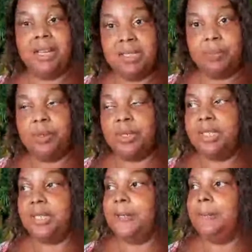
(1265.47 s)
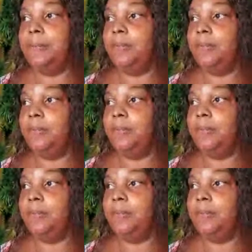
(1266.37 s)
the exporter
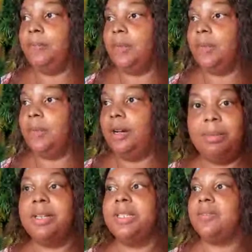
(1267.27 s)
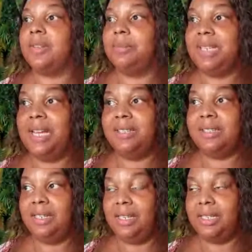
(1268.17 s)
of quality
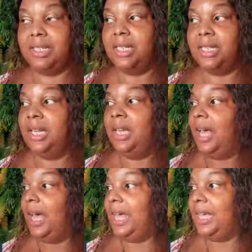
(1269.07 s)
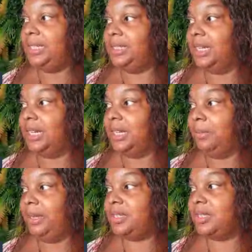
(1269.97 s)
Seamoss from Tanzania, and
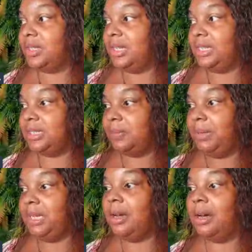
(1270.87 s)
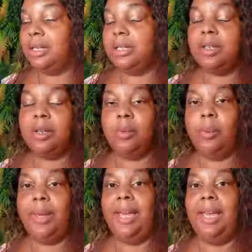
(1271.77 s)
it's beyond a
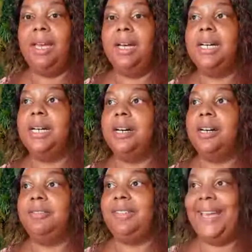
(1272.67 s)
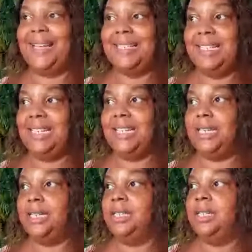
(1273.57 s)
way of getting
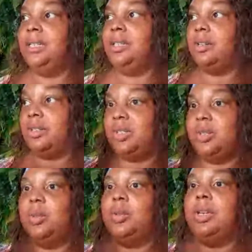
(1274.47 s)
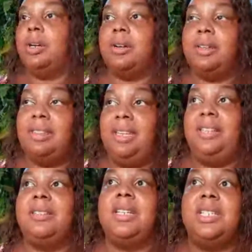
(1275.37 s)
your things
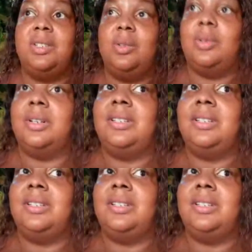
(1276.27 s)
in stores.